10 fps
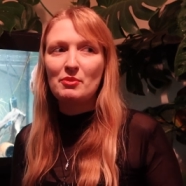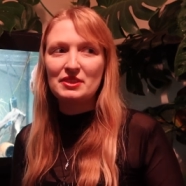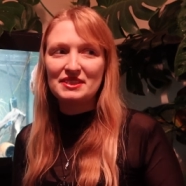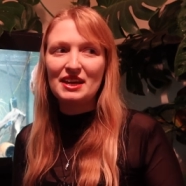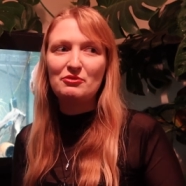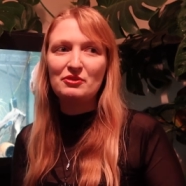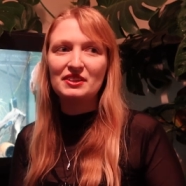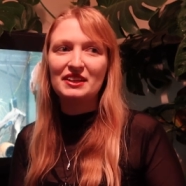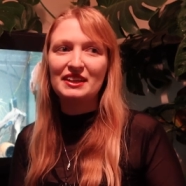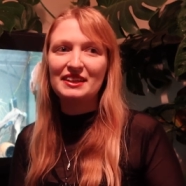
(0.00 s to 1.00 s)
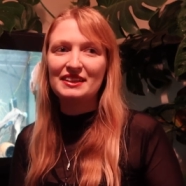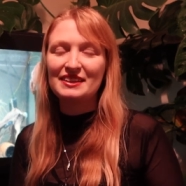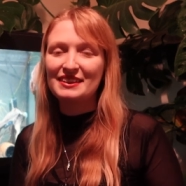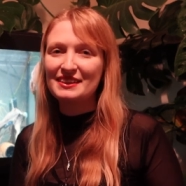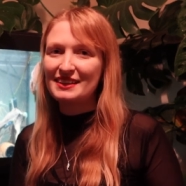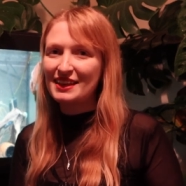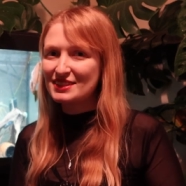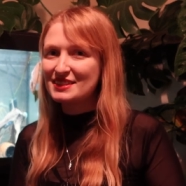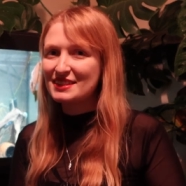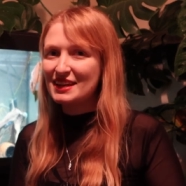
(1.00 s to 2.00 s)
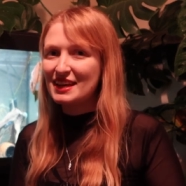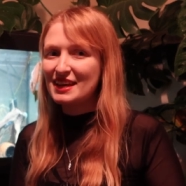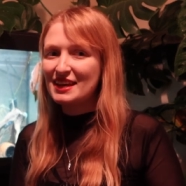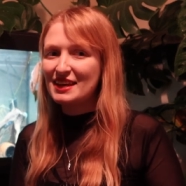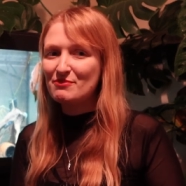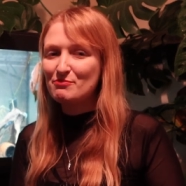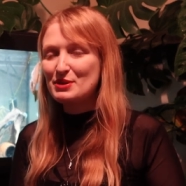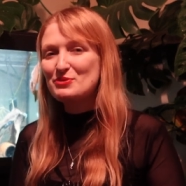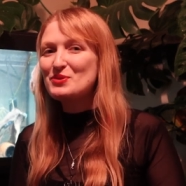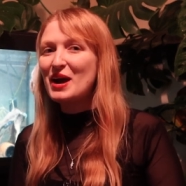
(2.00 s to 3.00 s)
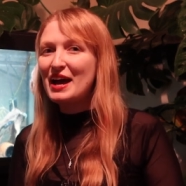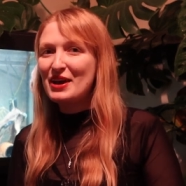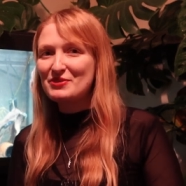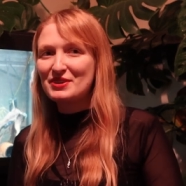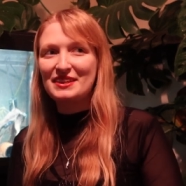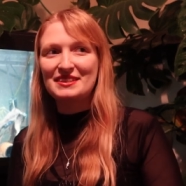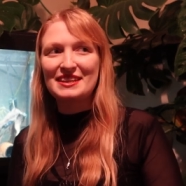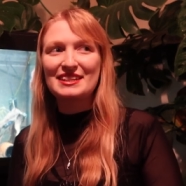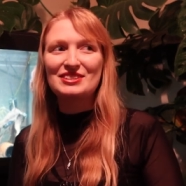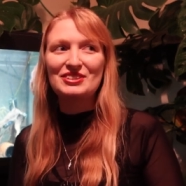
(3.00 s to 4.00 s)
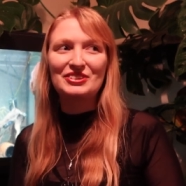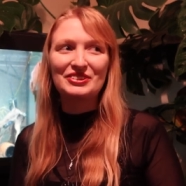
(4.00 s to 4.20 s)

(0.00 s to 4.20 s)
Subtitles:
But definitely, that's, beware of getting into